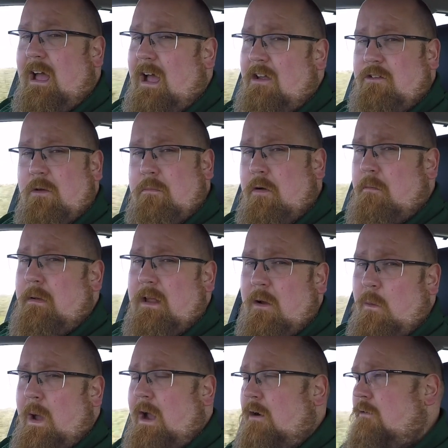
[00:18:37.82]
as you're probably
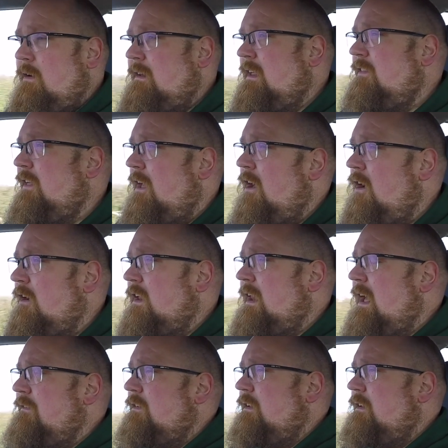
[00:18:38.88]
aware already, they are going to have